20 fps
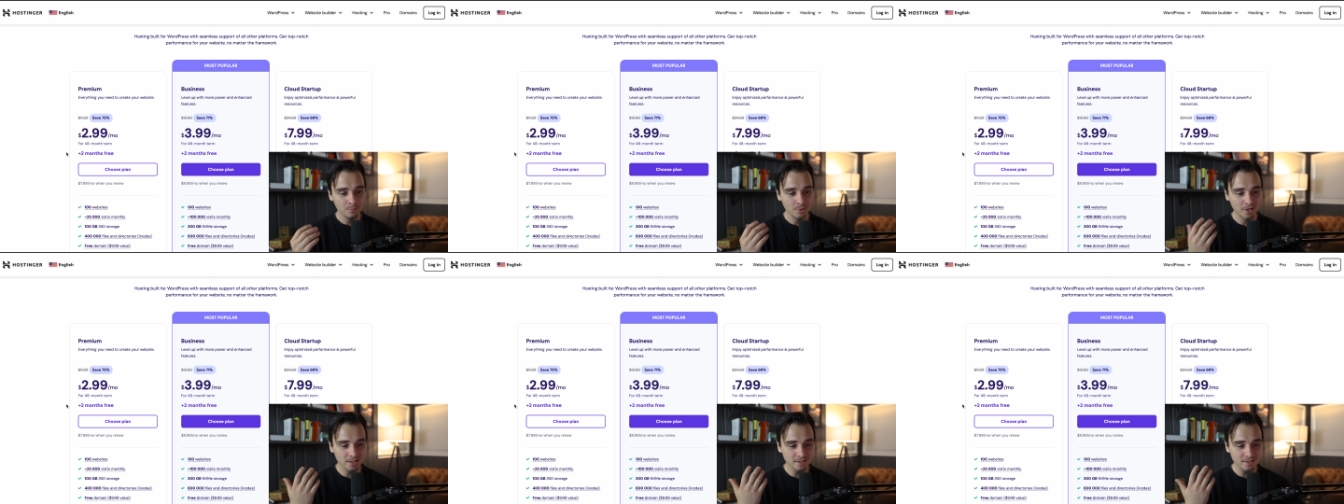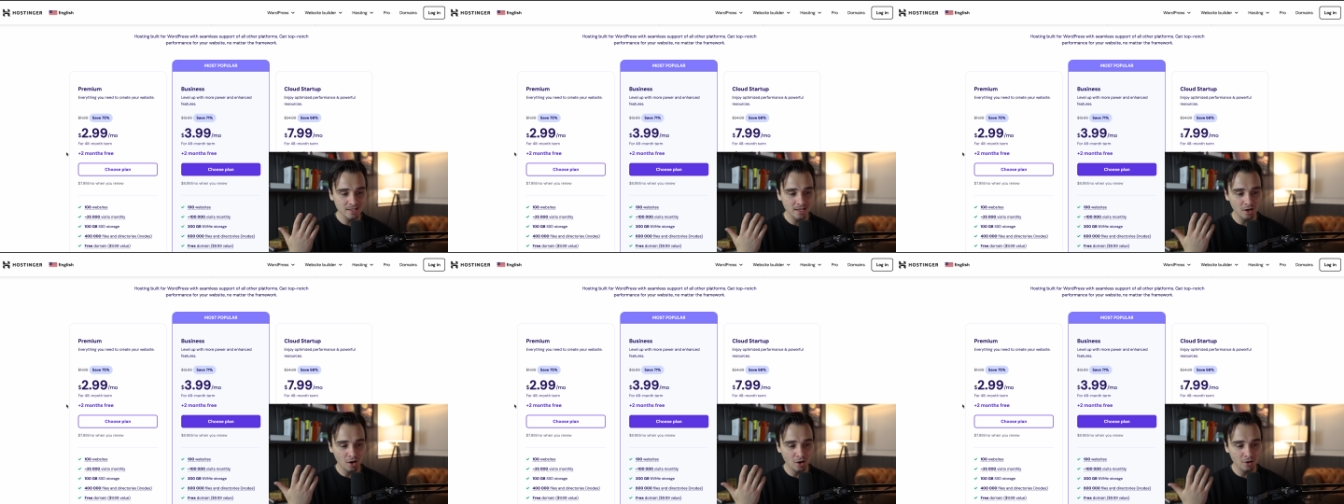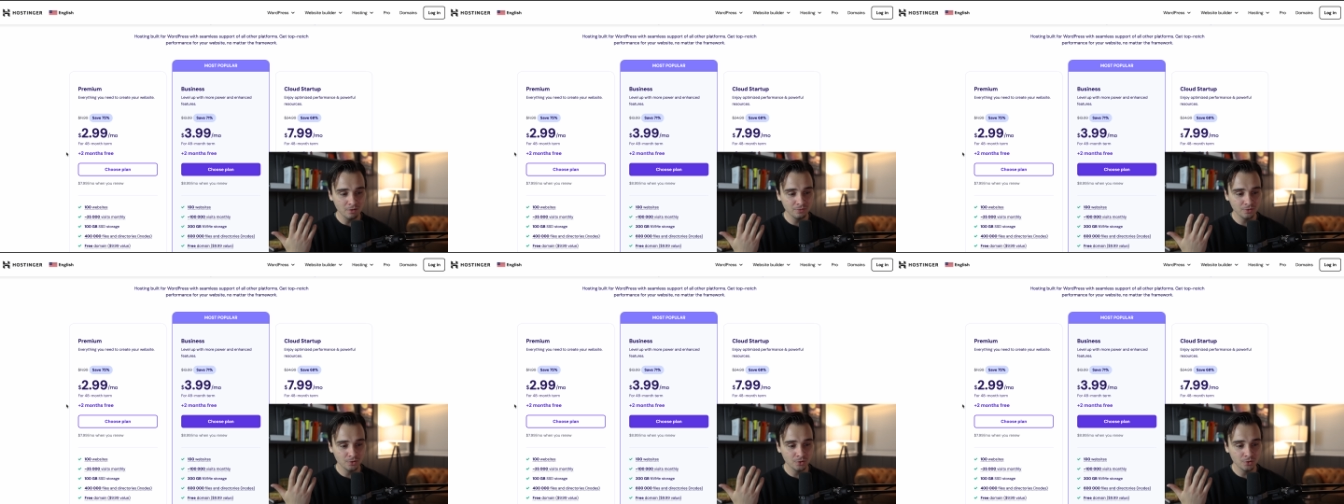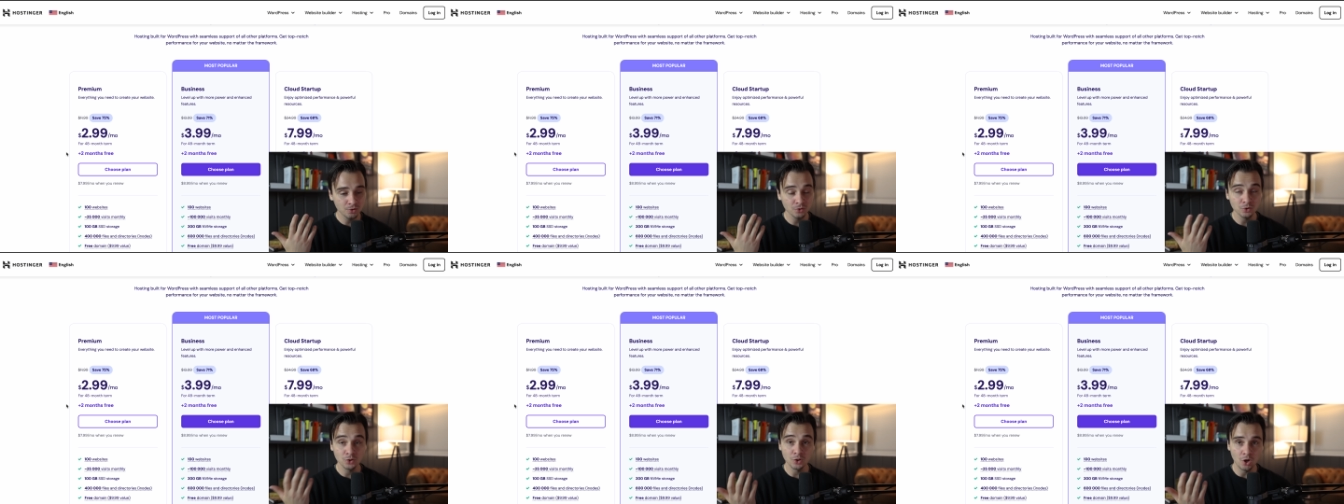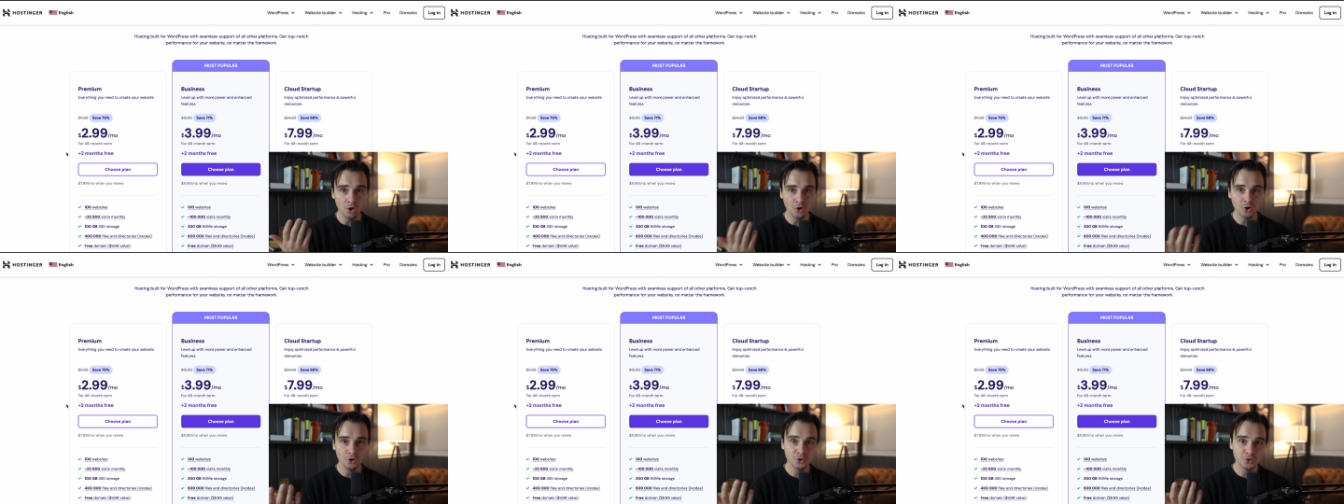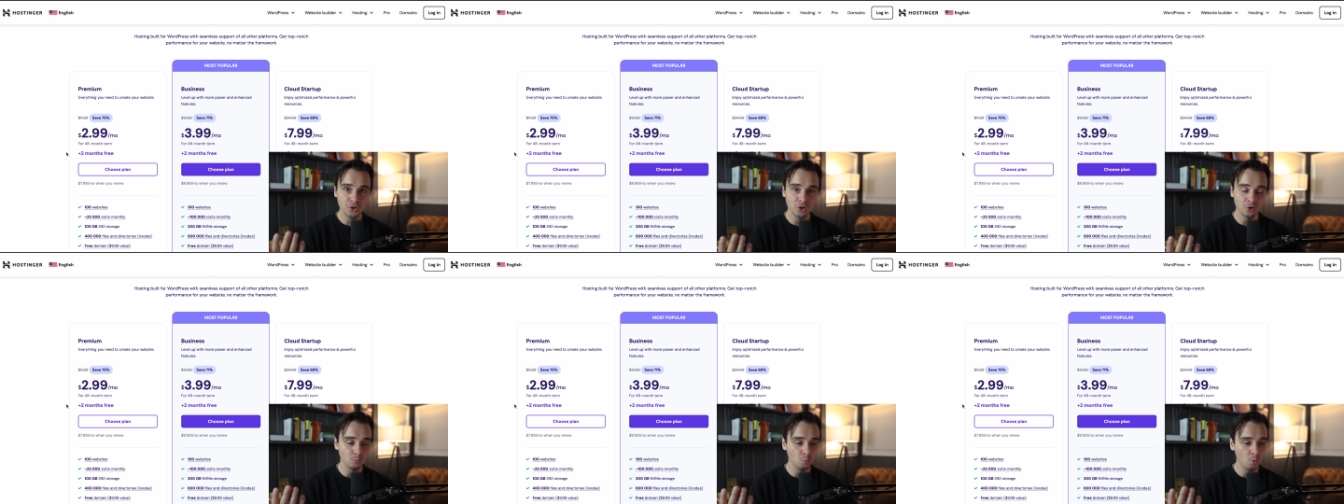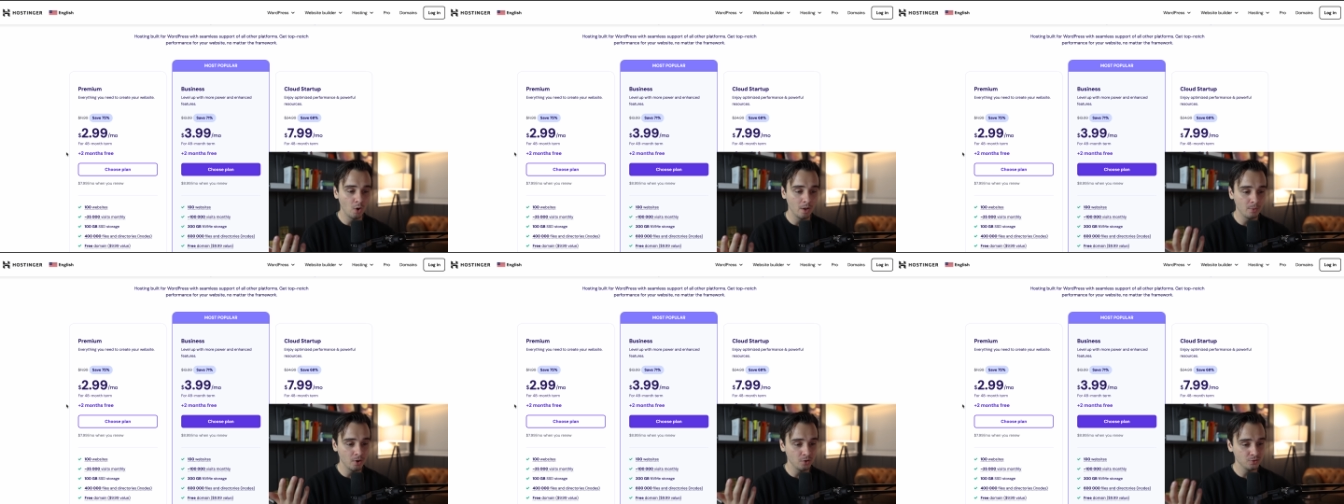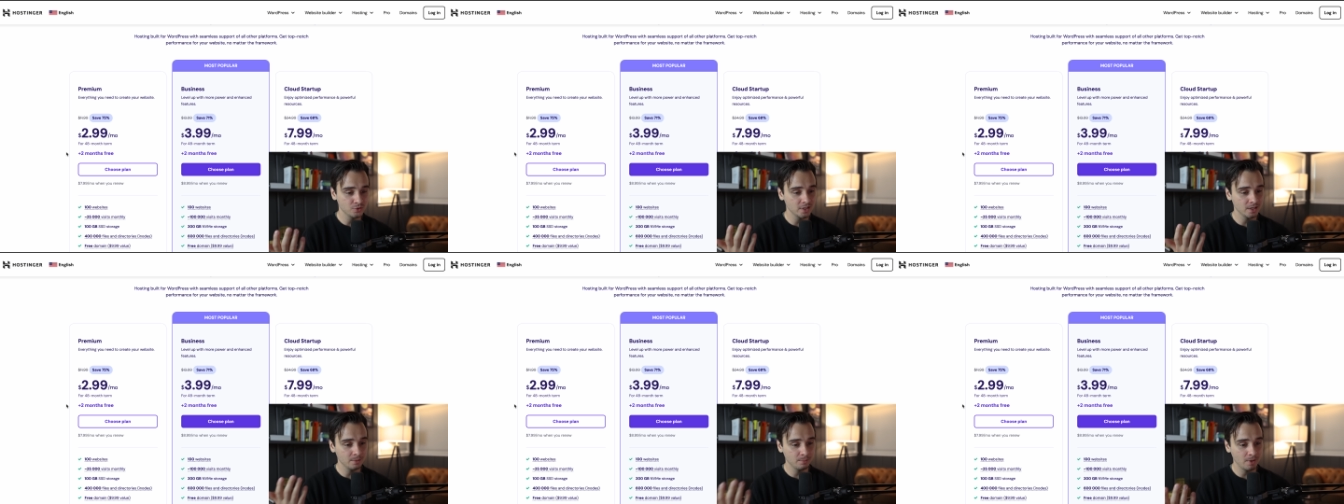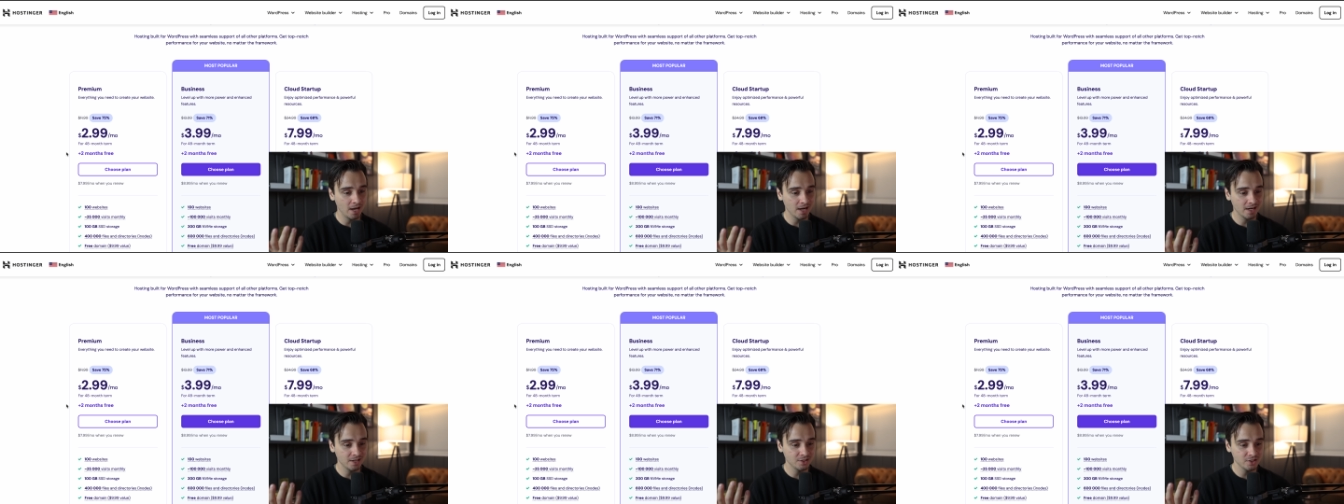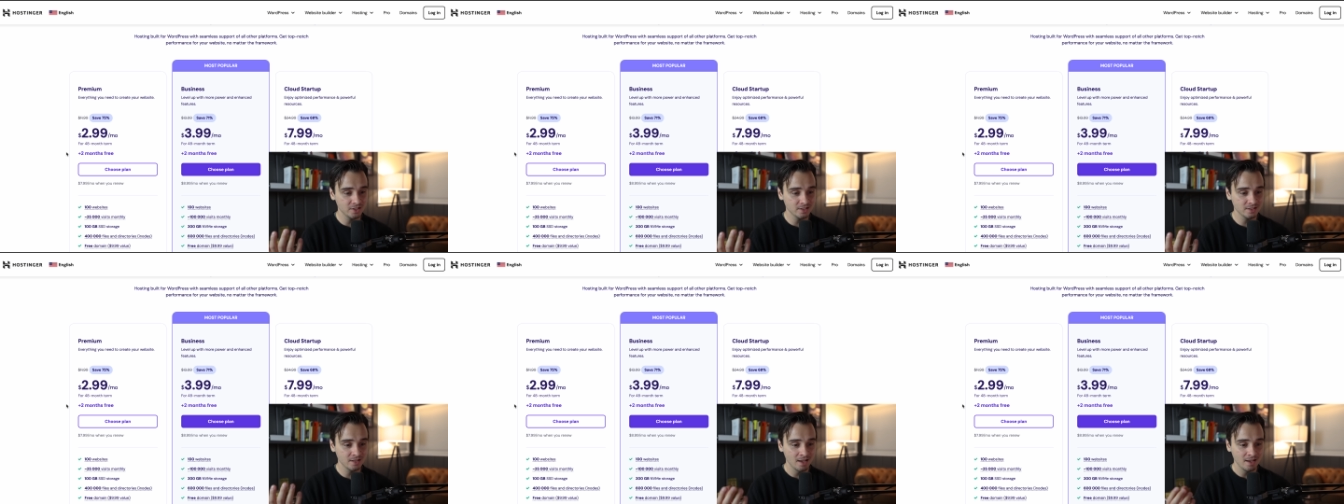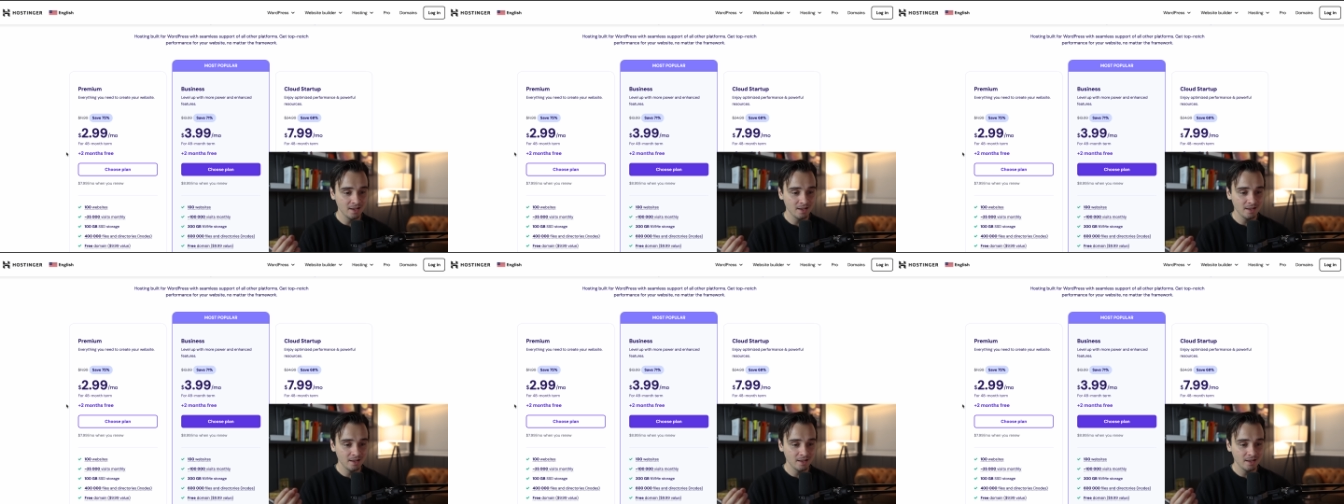Because they offer longer-term web hosting packages,